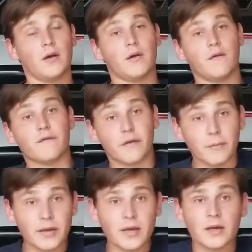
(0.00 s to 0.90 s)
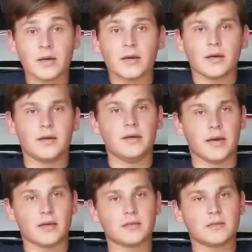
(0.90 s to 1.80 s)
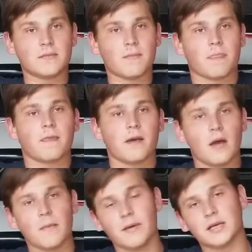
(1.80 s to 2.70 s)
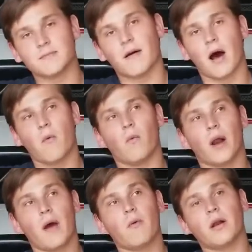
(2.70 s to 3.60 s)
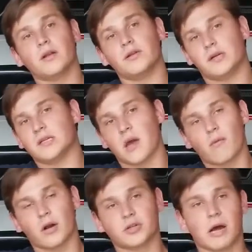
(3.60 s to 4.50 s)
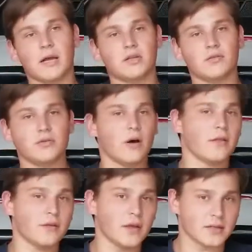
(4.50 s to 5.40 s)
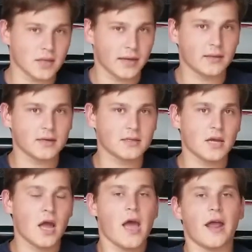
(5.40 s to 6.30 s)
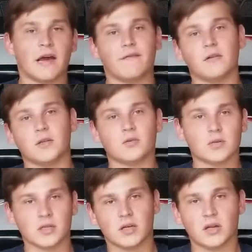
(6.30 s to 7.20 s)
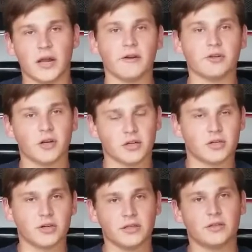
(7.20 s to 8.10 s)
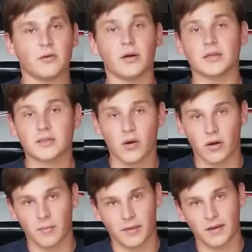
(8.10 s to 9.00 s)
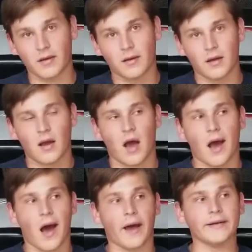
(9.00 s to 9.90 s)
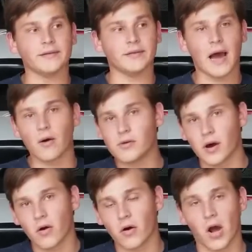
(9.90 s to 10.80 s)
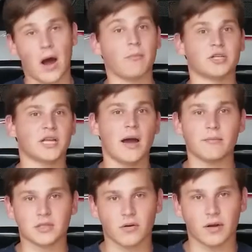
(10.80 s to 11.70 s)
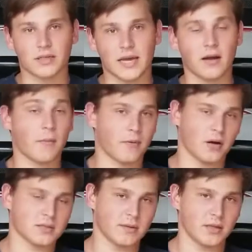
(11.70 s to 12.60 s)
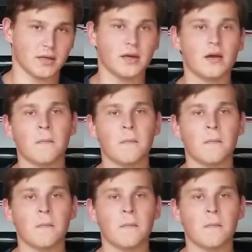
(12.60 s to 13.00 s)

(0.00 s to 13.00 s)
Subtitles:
For me, yes. Because what I want to do is I want to try to do other things like this, and I felt this was a good introductory to what it's going to be. I now know on how much time it's going to take approximately.